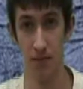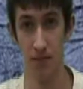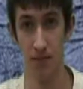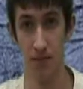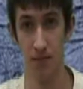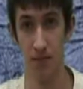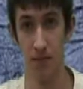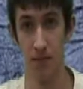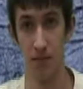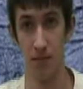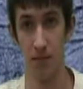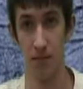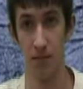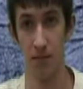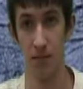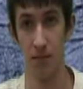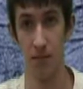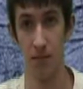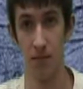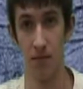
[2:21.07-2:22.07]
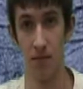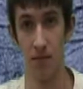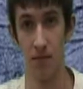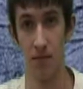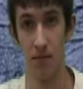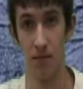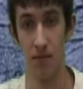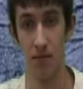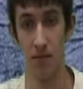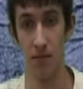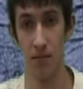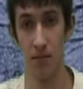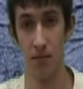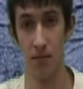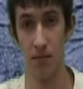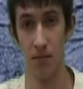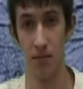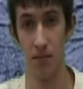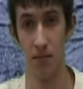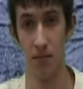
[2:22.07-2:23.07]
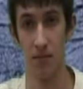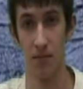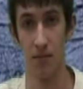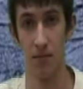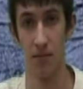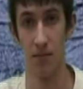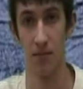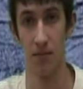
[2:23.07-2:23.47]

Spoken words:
The person shown says nothing.